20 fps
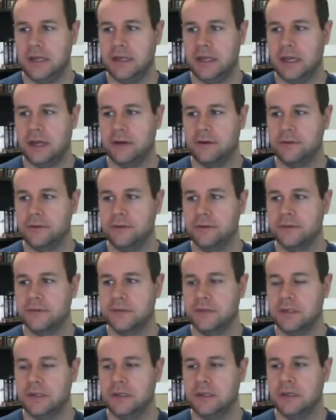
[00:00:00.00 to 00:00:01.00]
and now you can
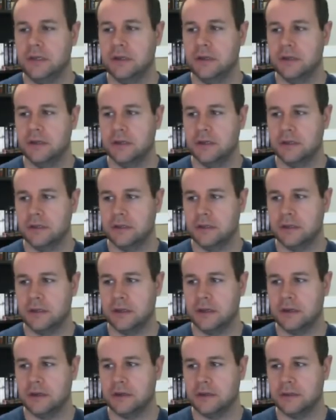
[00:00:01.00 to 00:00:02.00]
see
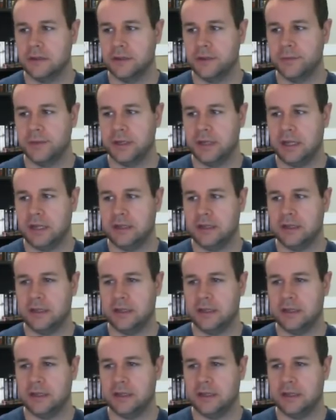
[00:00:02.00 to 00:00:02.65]
uh, a little bit